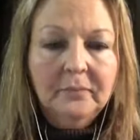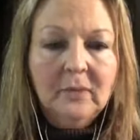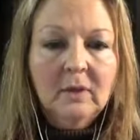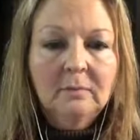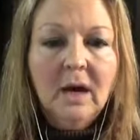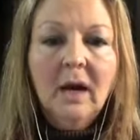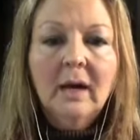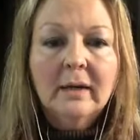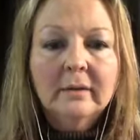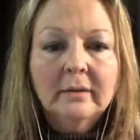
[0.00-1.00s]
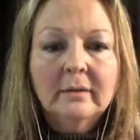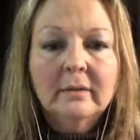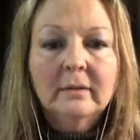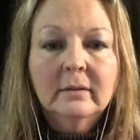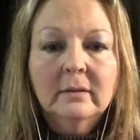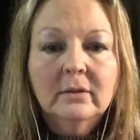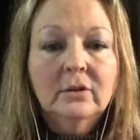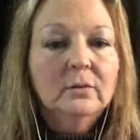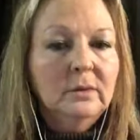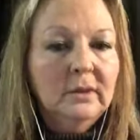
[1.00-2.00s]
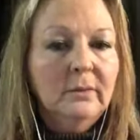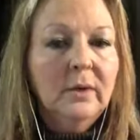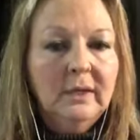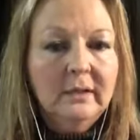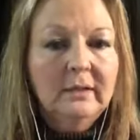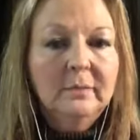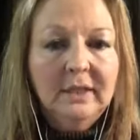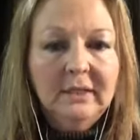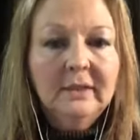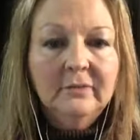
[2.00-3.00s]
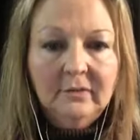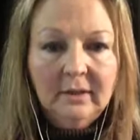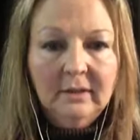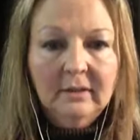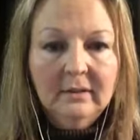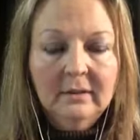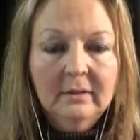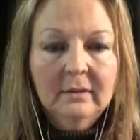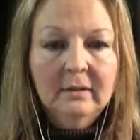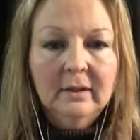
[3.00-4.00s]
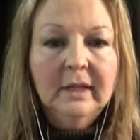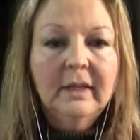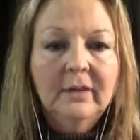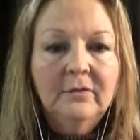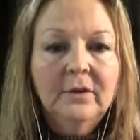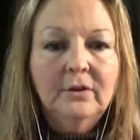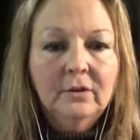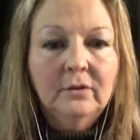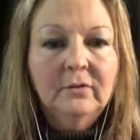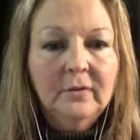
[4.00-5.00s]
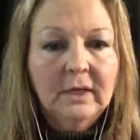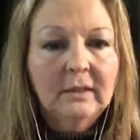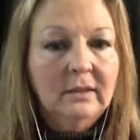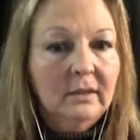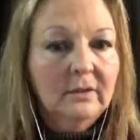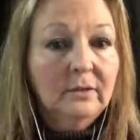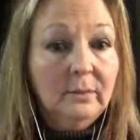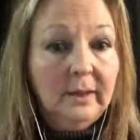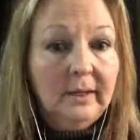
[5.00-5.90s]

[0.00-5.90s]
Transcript: Pause. Do you really want it to be different? And if you do, find another way.